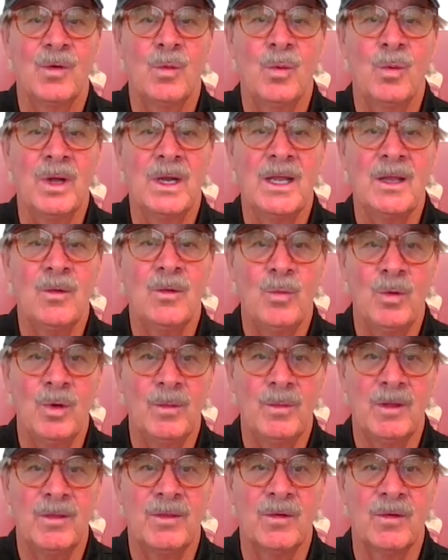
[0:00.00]
for when he will
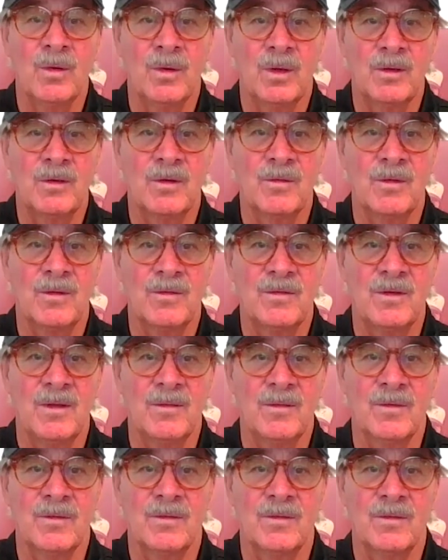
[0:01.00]
be throwing to
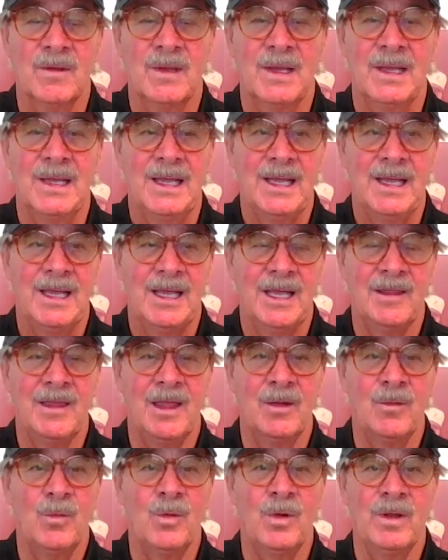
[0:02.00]
receivers. And
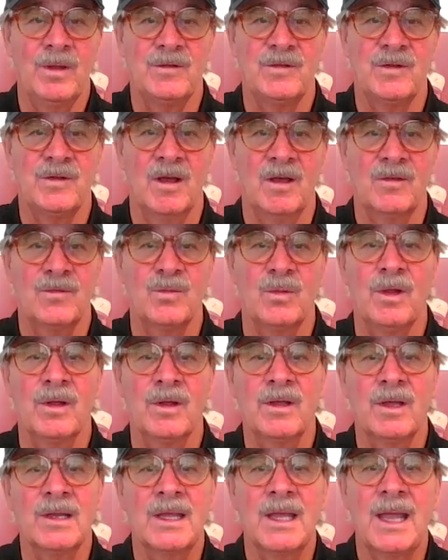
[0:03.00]
then we'll adjust, we'll
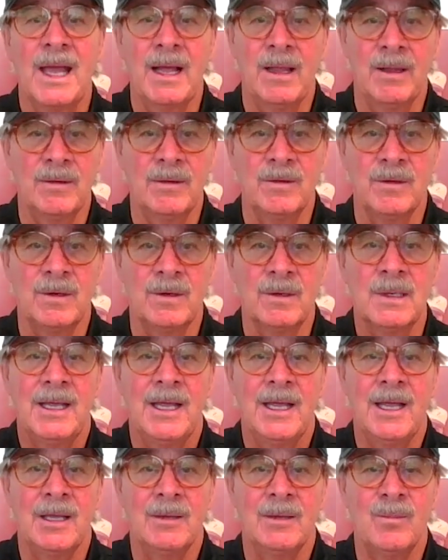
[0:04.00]
look at calendar
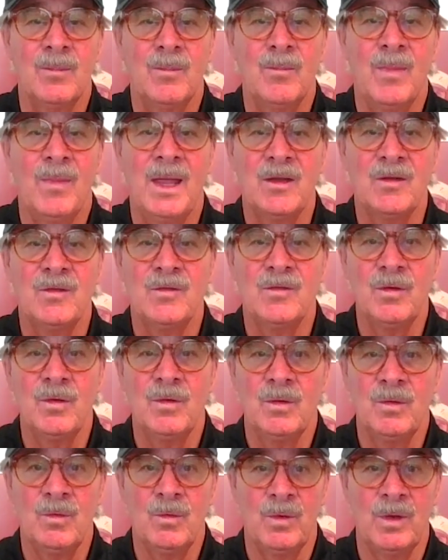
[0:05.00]
and make
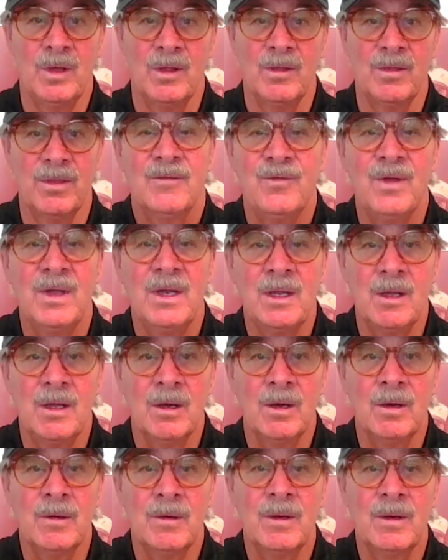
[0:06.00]
do with
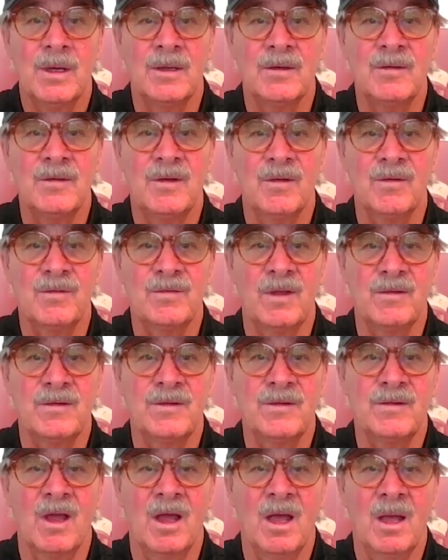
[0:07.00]
video until
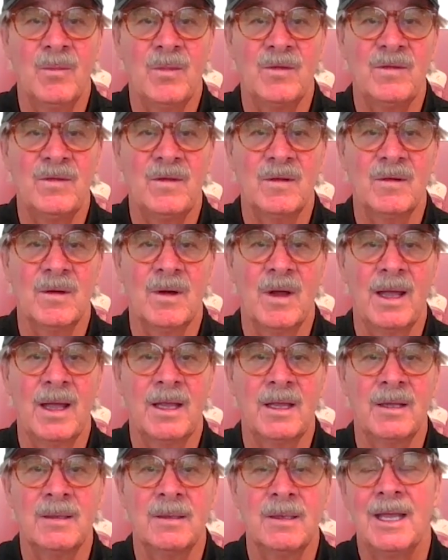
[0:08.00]
such time as either I
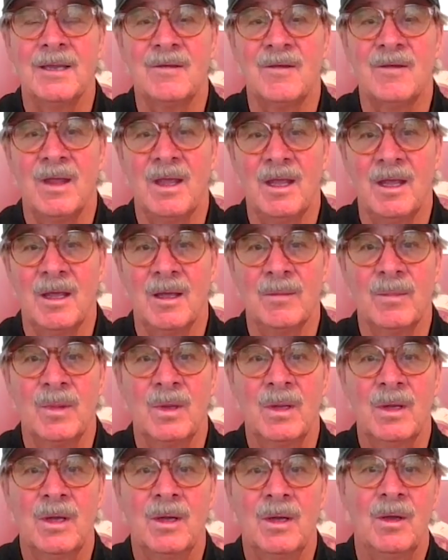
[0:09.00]
can get to him.
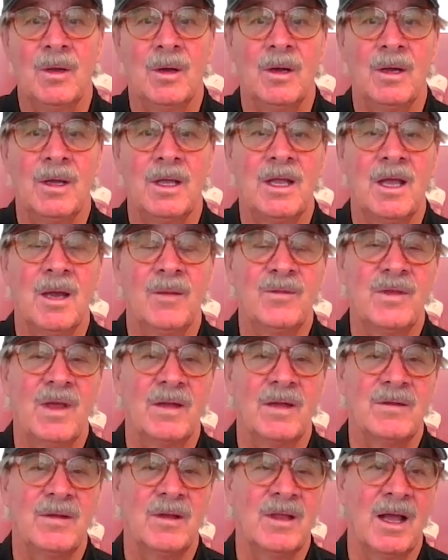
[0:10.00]
He comes
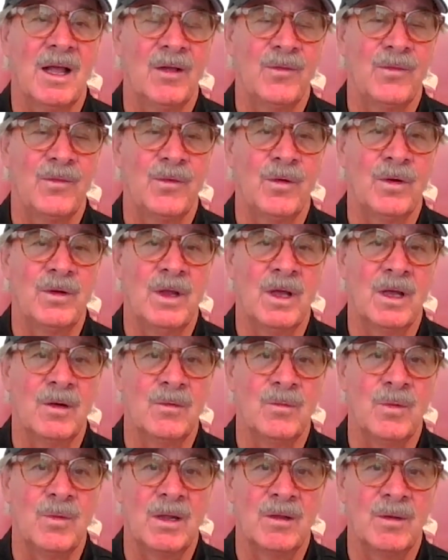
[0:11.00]
out to California on a
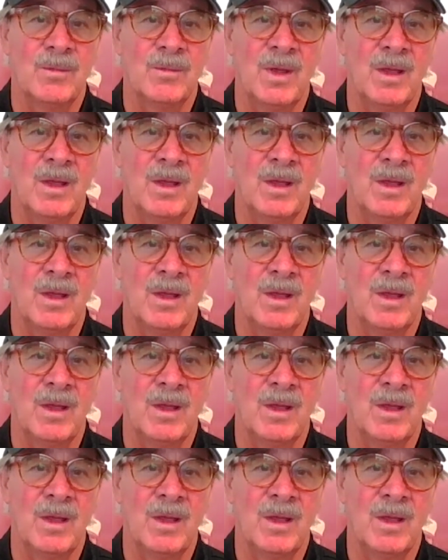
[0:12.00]
regular